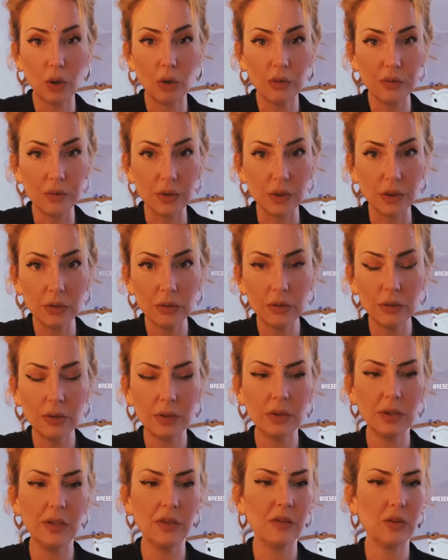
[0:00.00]
Often,
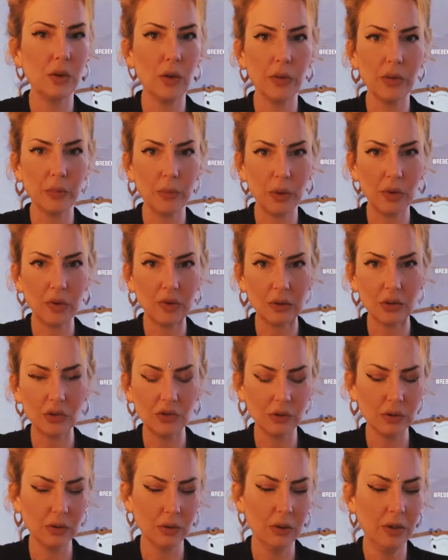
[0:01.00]
it's not the most
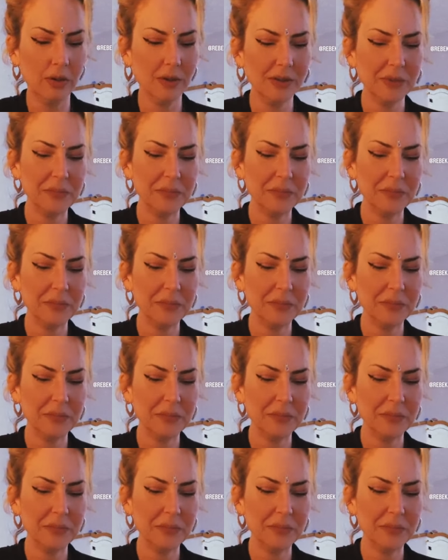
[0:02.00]
logical.